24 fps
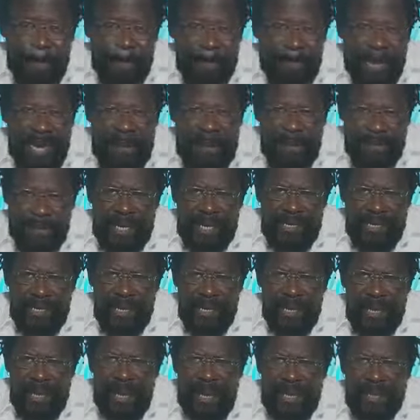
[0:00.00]
I am
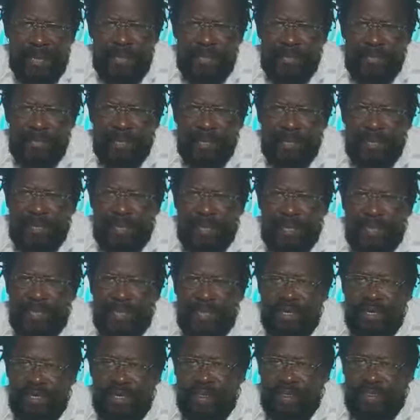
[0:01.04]
particularly interested
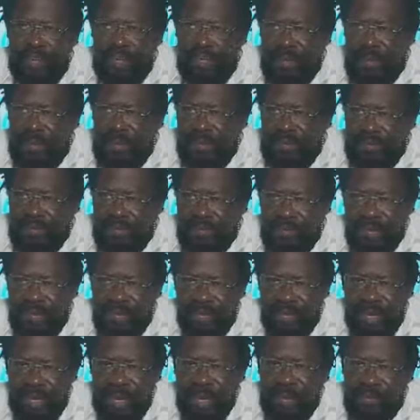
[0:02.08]
in this year's
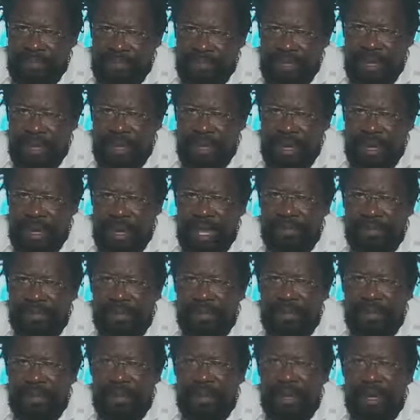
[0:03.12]
NBA
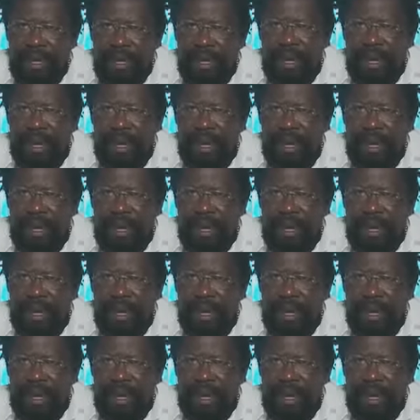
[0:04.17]
election, and